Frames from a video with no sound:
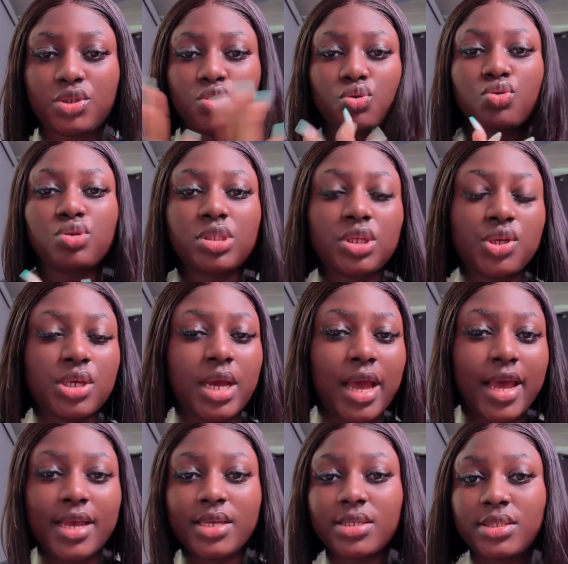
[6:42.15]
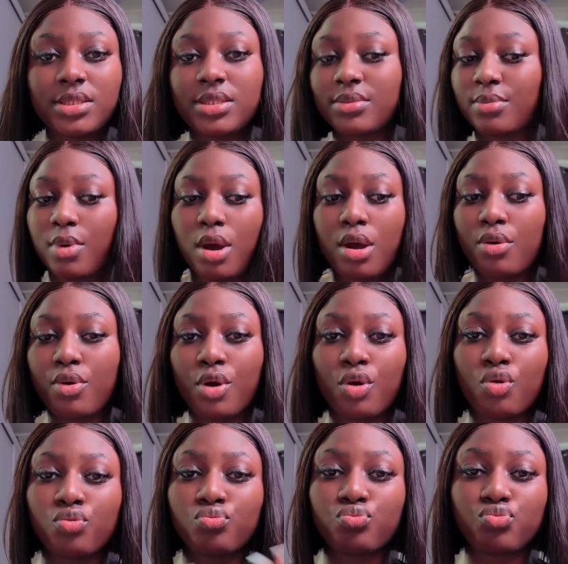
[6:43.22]
So see you guys
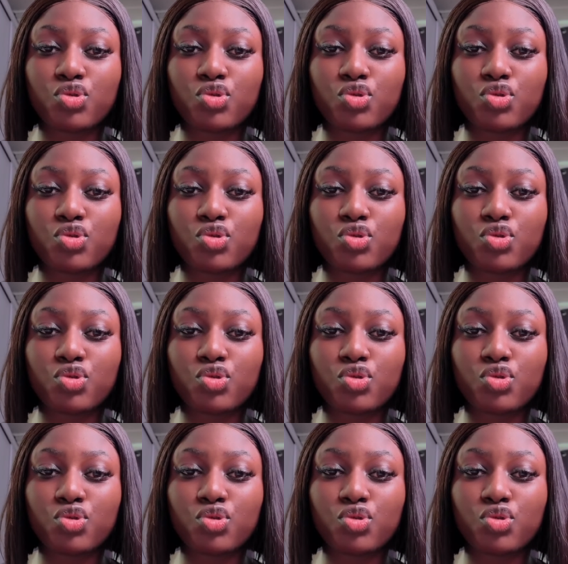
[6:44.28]
tomorrow.